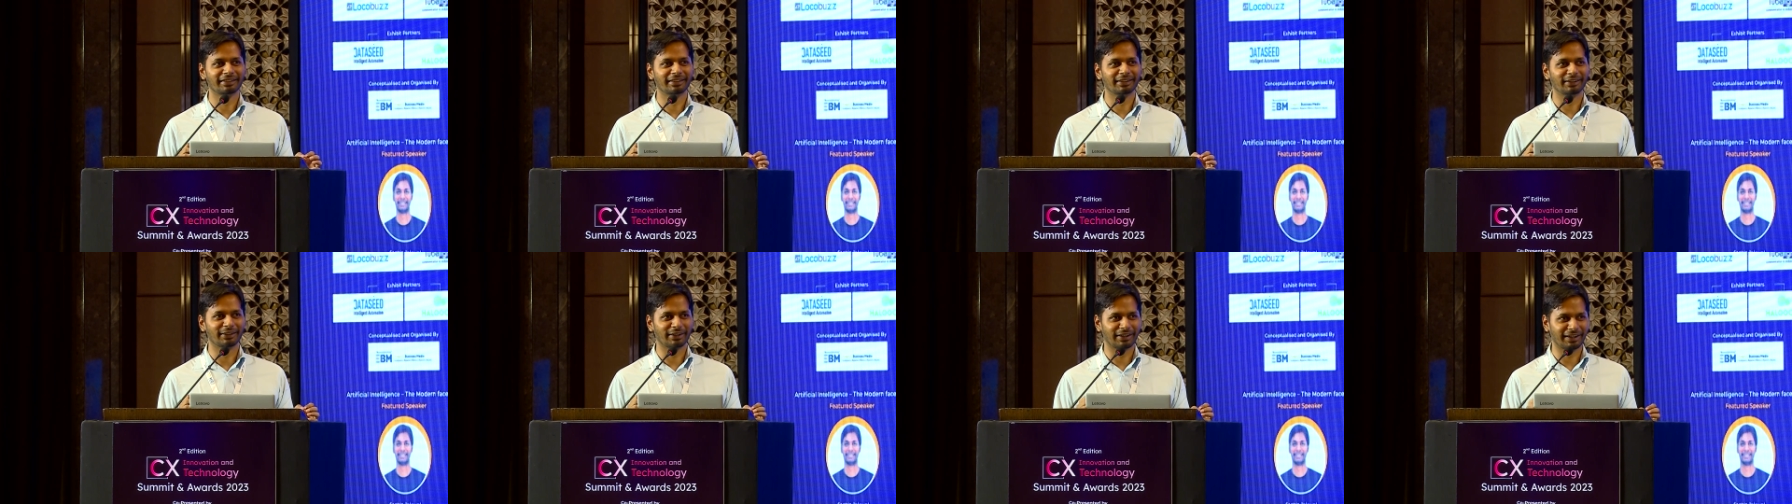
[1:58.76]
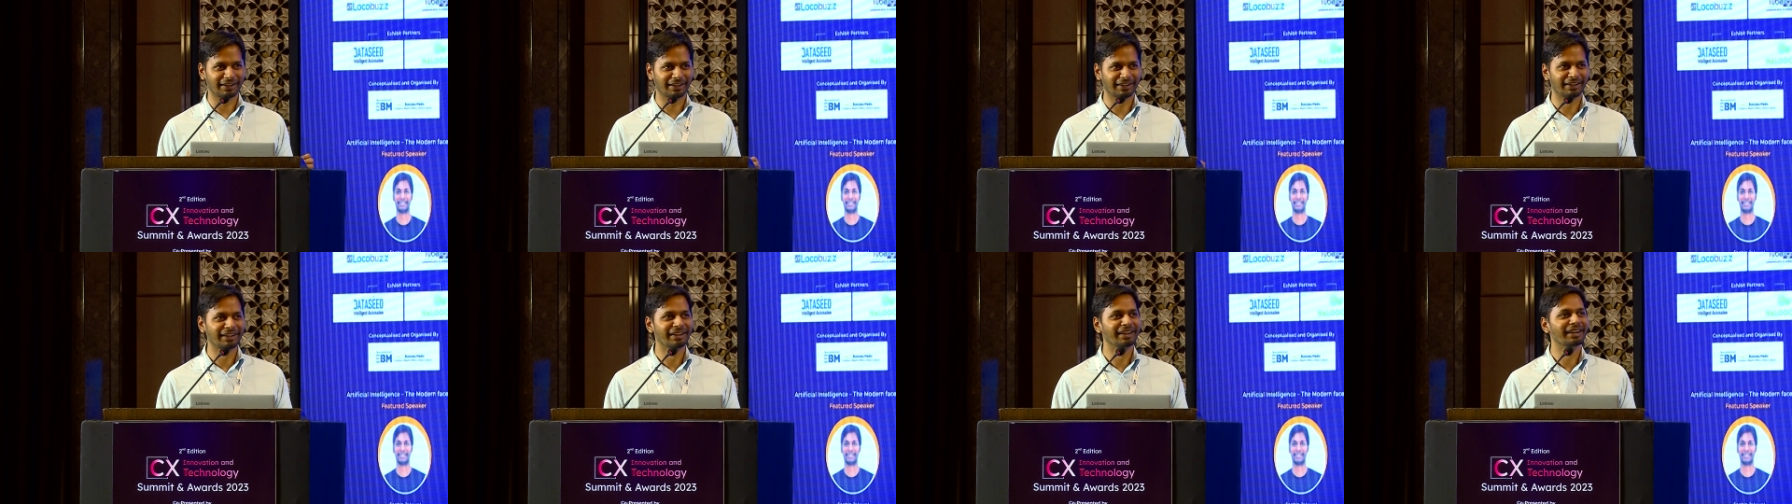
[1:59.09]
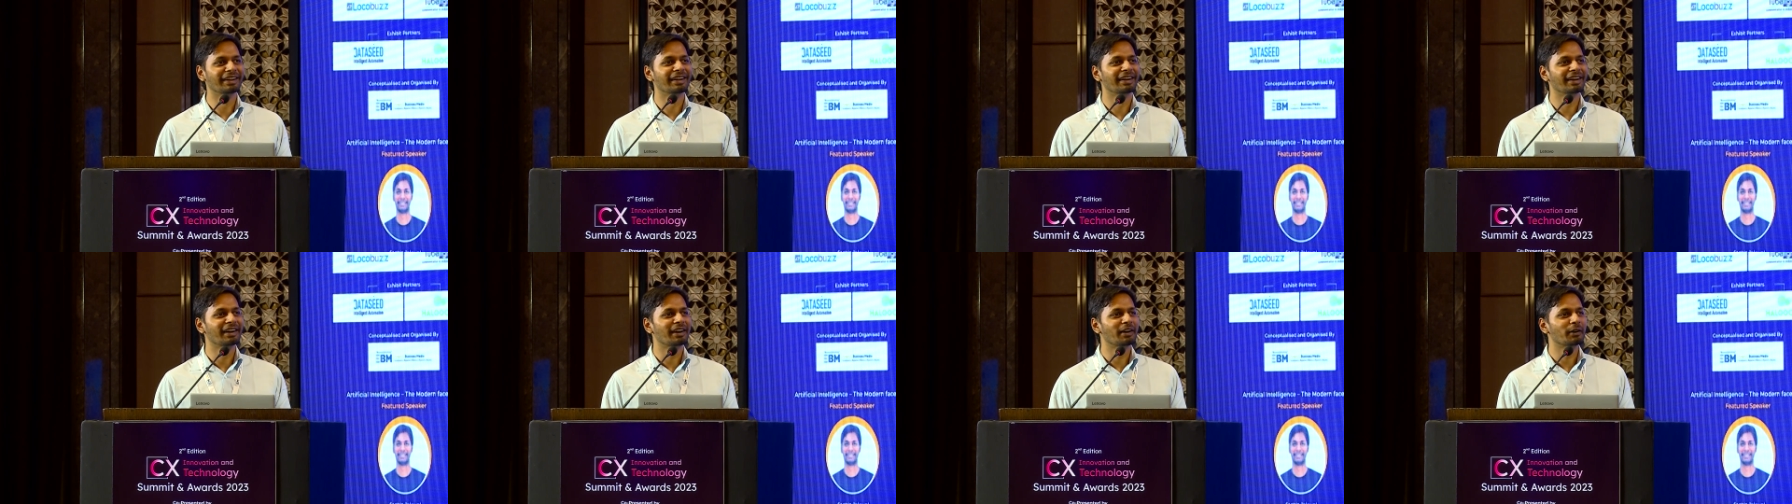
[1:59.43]
Okay.
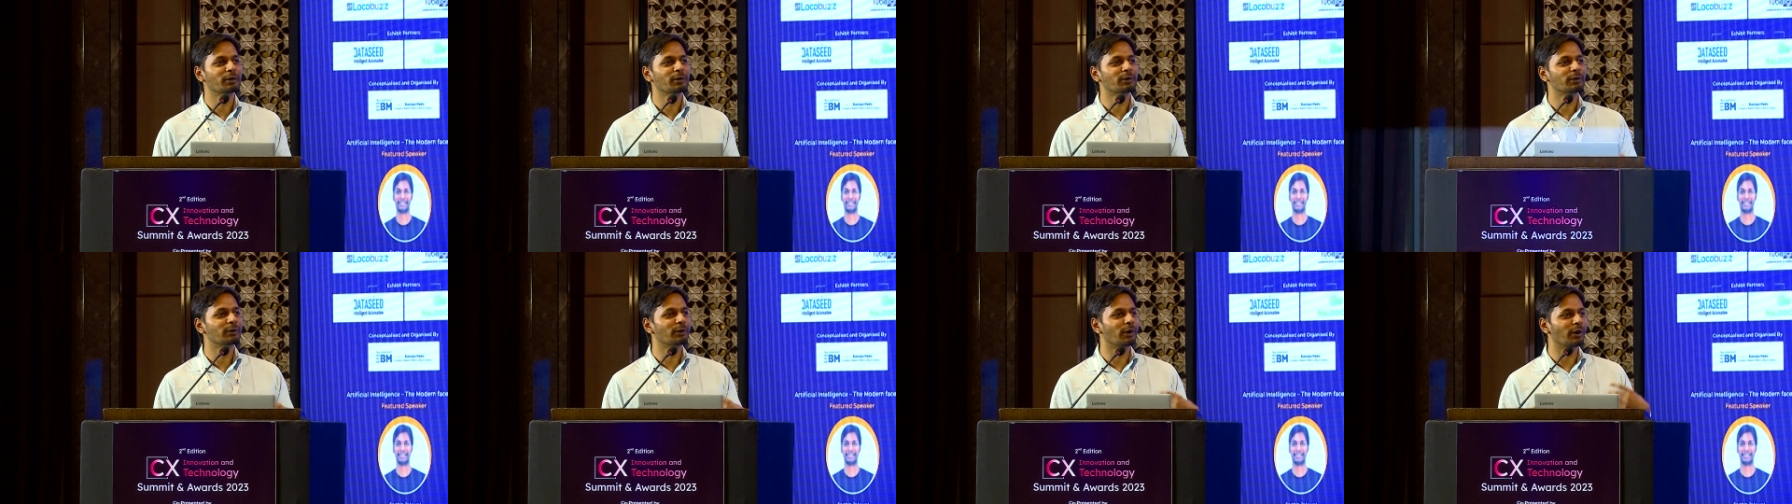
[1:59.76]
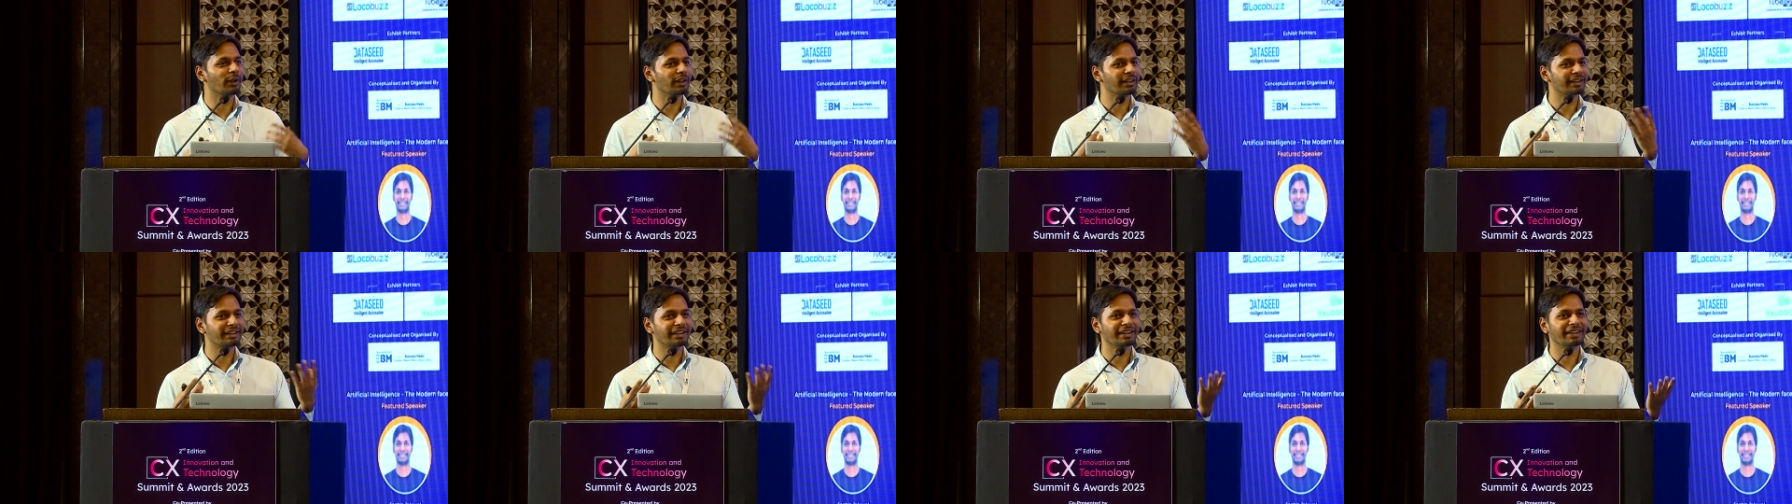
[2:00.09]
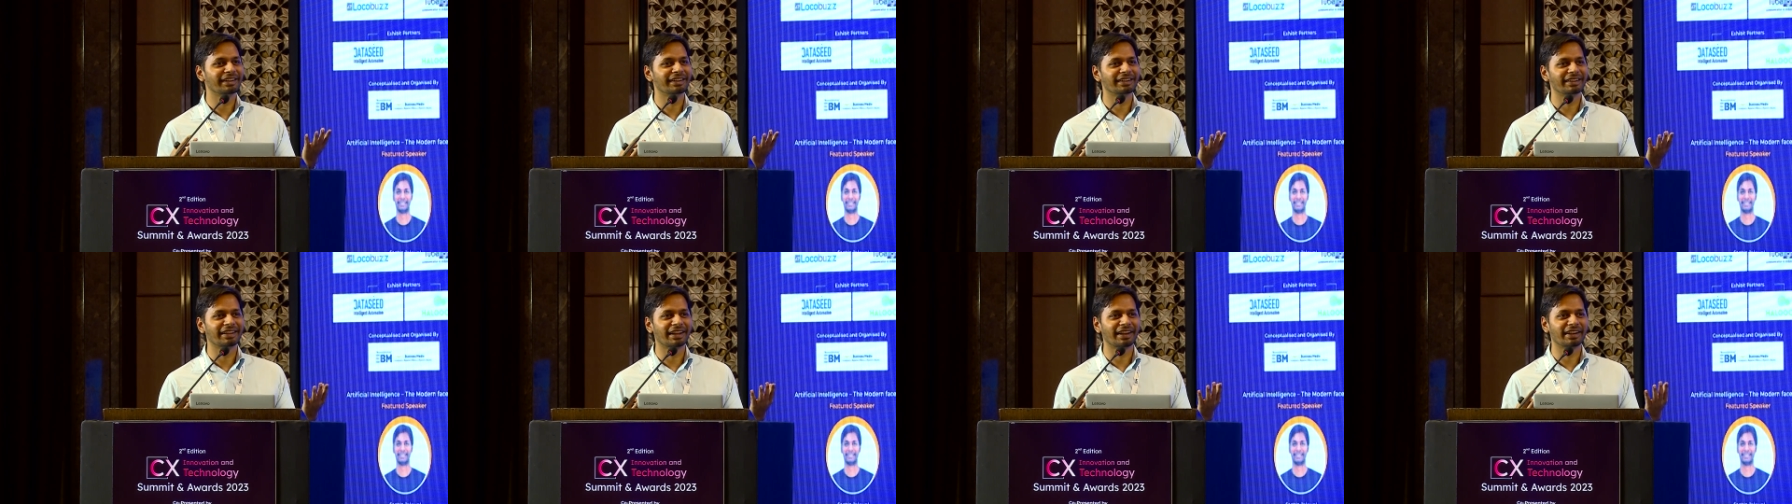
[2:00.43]
Who all
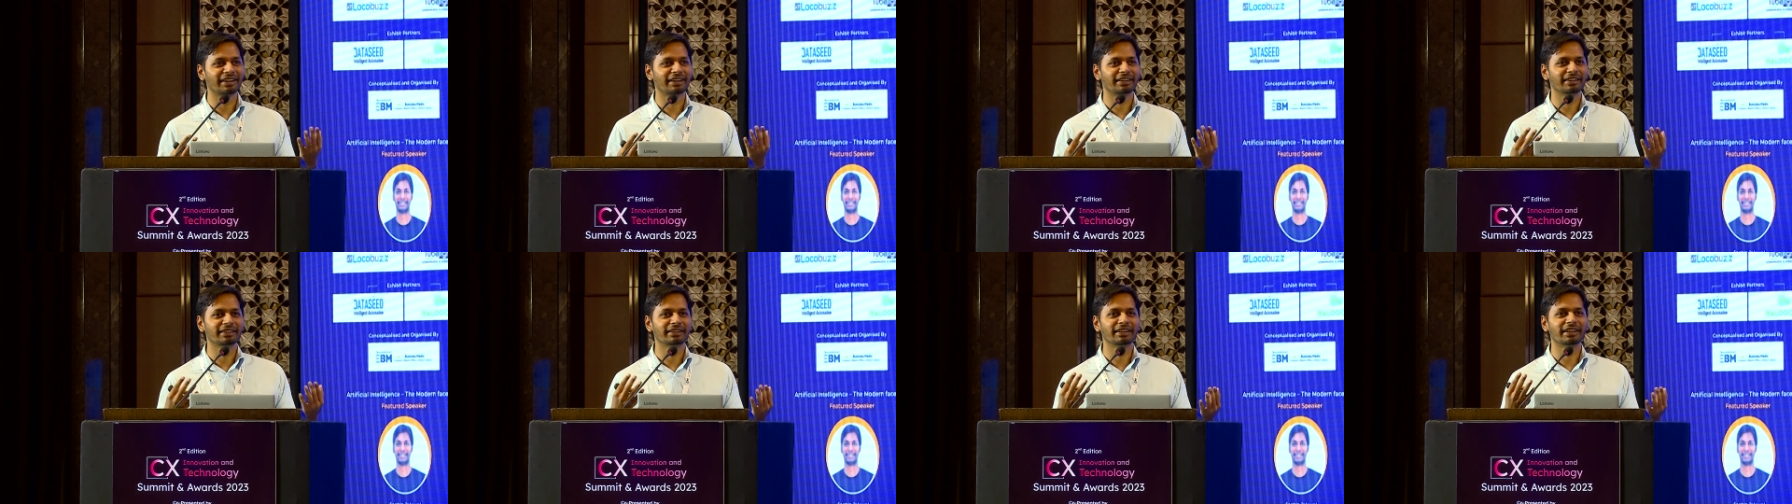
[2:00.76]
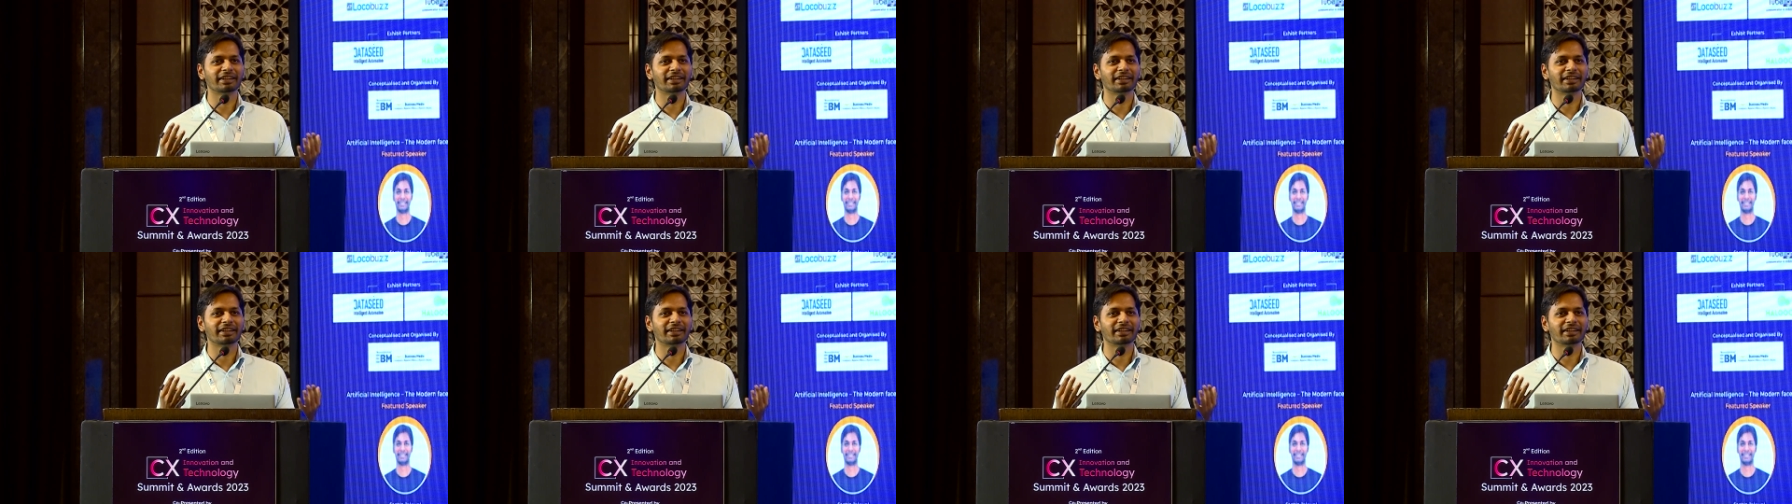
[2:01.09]
think that